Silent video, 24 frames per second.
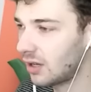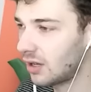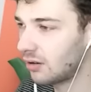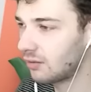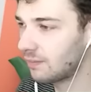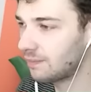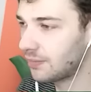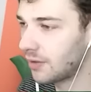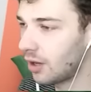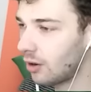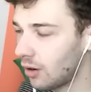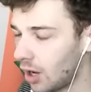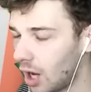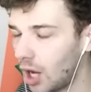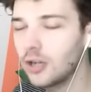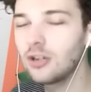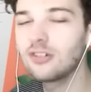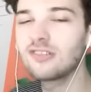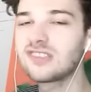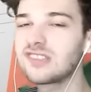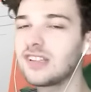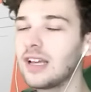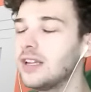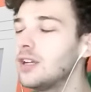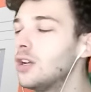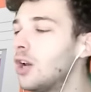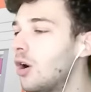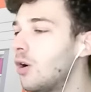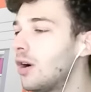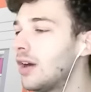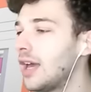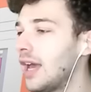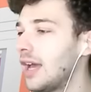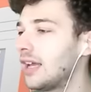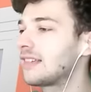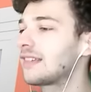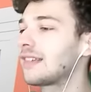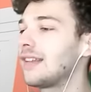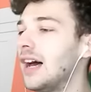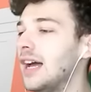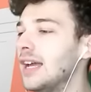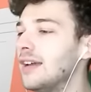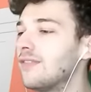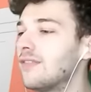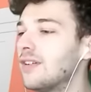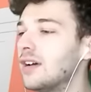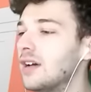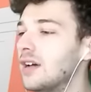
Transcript: Oh, oh understand. You know what? That's life.